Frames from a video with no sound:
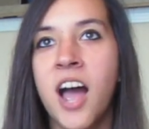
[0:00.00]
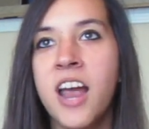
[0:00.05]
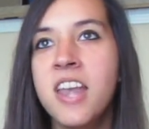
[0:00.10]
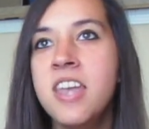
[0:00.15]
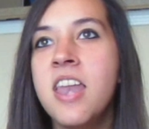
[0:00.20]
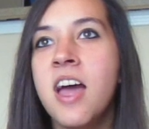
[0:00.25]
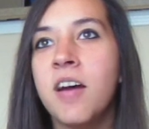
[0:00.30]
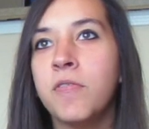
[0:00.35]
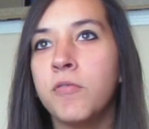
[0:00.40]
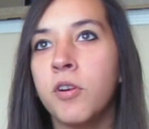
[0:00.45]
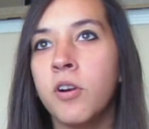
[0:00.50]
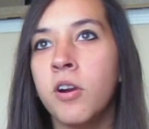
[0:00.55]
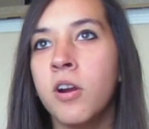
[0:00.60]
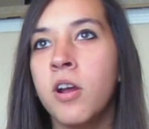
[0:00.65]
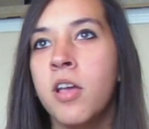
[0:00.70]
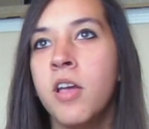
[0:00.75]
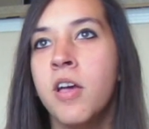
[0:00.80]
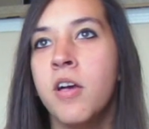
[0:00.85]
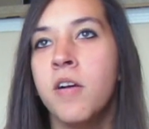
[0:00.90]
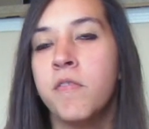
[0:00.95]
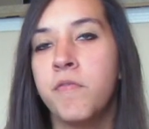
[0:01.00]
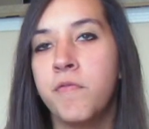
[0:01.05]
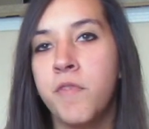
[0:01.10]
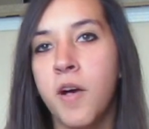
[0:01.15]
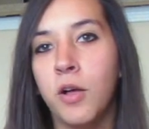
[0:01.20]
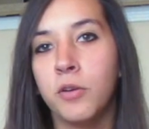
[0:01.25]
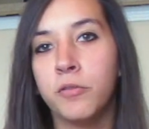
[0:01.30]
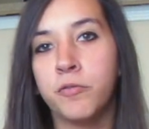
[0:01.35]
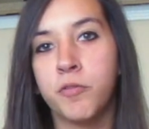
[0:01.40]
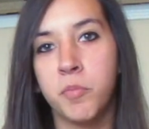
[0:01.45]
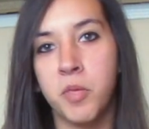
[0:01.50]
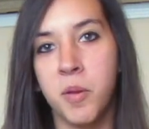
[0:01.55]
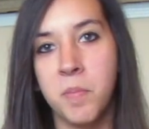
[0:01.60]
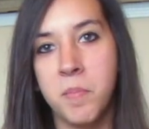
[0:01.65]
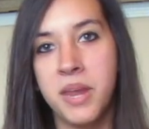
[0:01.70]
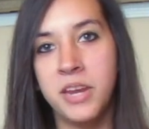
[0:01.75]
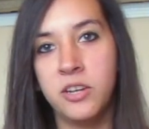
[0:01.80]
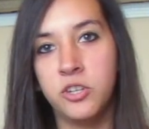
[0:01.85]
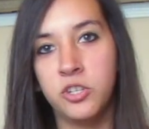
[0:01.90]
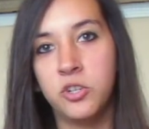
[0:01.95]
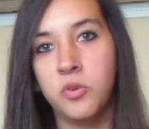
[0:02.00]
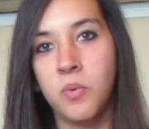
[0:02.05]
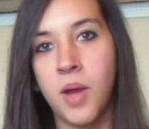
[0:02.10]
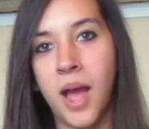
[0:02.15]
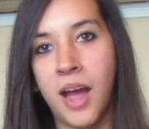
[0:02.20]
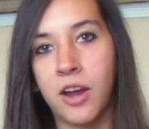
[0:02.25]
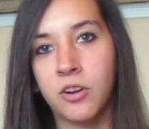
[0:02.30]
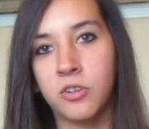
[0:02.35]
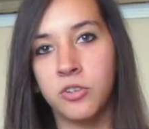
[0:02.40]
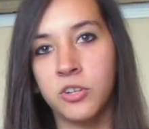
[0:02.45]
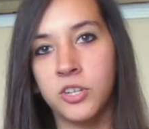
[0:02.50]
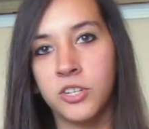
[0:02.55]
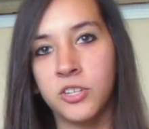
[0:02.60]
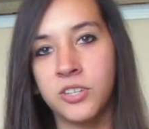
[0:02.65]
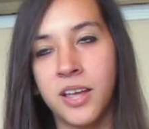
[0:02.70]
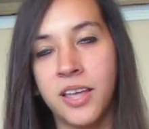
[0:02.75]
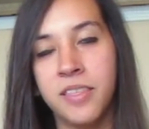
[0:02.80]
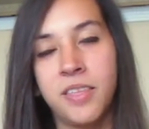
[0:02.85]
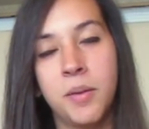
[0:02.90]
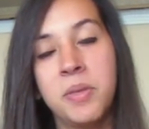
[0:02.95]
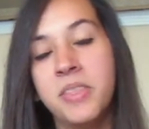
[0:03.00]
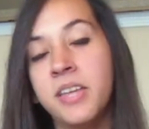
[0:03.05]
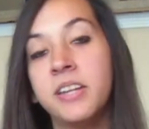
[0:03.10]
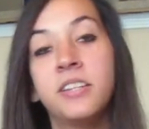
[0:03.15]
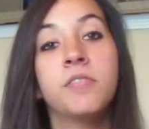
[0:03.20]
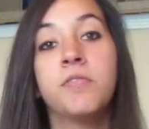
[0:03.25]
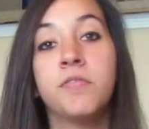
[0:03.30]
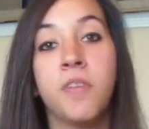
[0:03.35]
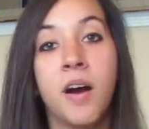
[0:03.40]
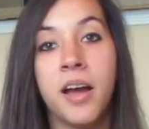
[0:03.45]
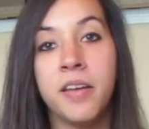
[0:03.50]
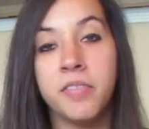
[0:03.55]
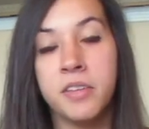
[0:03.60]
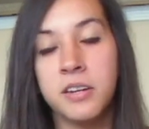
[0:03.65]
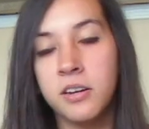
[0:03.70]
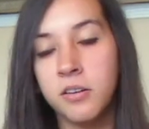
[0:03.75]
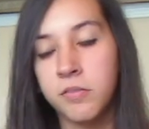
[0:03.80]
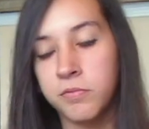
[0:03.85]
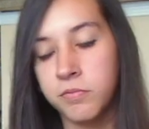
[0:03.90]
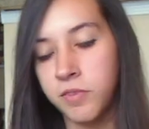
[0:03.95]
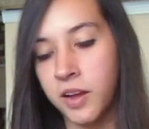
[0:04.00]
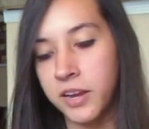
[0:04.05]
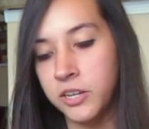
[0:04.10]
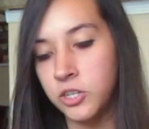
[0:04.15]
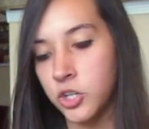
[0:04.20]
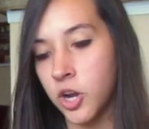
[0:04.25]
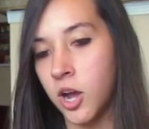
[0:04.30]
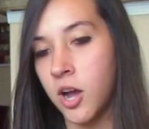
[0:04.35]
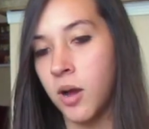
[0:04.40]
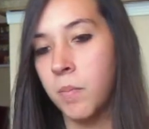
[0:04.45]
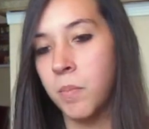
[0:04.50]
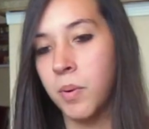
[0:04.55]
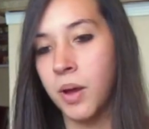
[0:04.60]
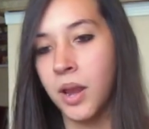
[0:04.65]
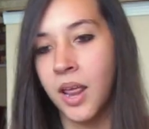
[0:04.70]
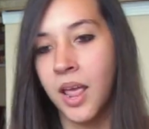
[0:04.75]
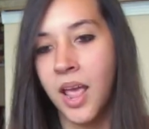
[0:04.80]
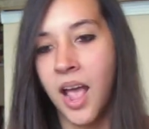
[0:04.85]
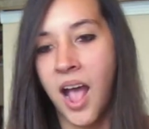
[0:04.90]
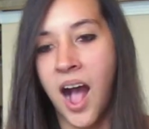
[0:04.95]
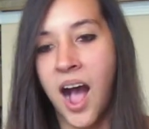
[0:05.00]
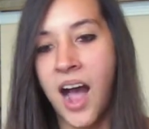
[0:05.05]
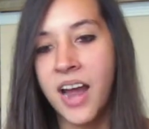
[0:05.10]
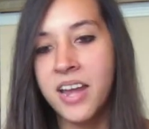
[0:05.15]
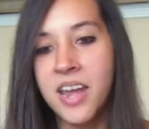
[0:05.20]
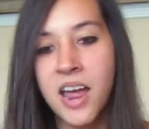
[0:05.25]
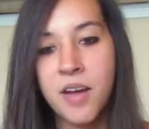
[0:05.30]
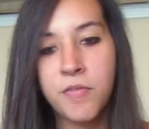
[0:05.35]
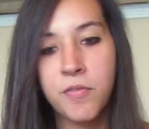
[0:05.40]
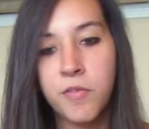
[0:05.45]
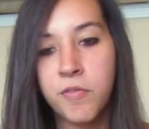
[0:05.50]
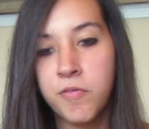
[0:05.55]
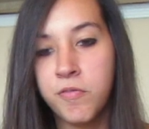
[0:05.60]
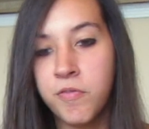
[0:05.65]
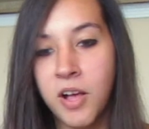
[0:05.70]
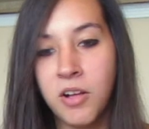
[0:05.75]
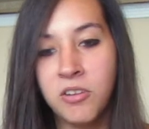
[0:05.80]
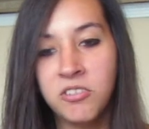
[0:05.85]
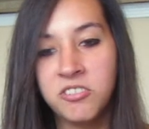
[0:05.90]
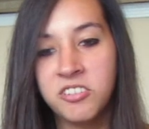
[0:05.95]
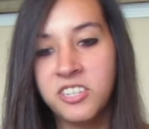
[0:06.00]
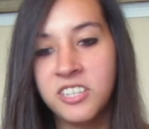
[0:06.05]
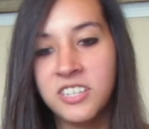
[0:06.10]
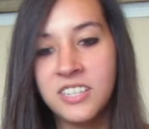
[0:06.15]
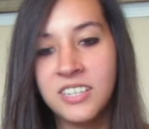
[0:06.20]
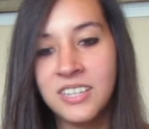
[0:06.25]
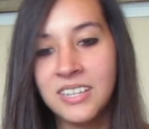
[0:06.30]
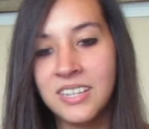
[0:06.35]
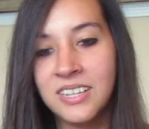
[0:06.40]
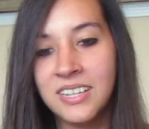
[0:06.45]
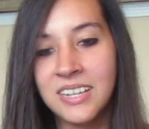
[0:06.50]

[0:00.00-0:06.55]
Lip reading: I never felt from the main two actors, I mean, they did a fine job, but I never felt